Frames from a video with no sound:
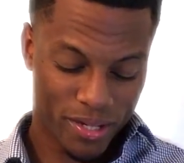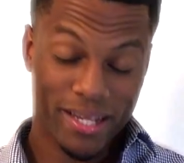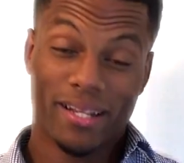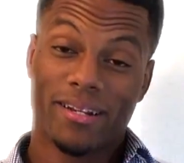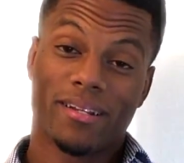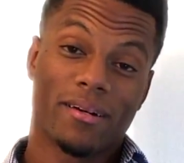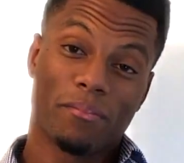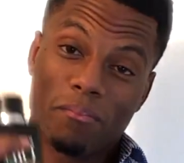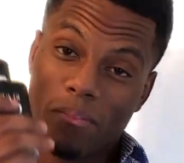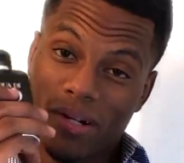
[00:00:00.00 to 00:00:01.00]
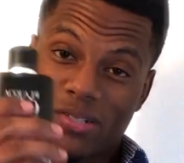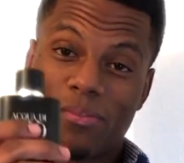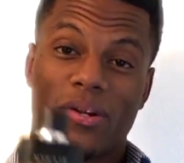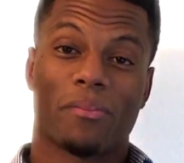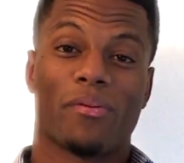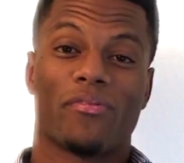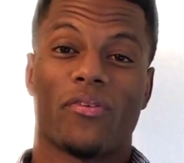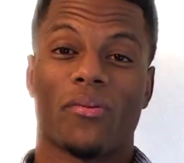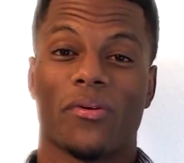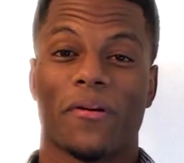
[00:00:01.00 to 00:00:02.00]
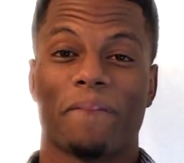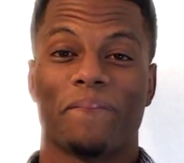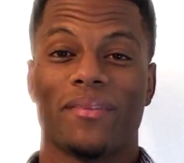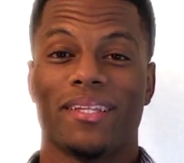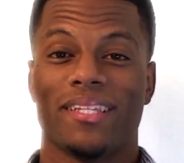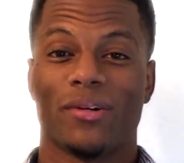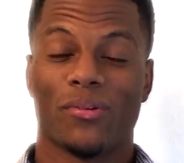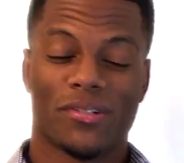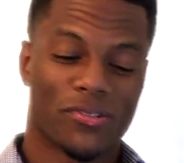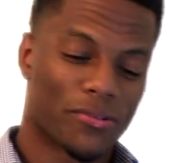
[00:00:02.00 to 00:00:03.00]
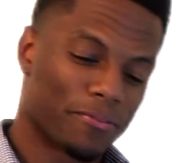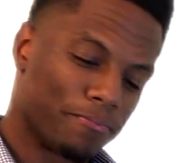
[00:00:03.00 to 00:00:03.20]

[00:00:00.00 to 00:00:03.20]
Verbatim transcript: and a much better performer than the original.